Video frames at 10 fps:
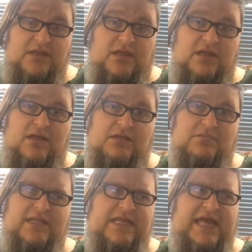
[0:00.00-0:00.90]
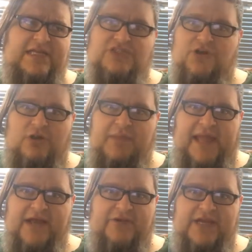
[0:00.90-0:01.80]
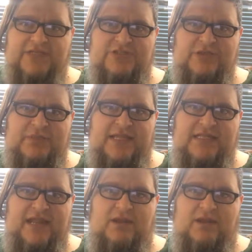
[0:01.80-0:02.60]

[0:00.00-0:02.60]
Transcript: um, an external pancreas or something like that.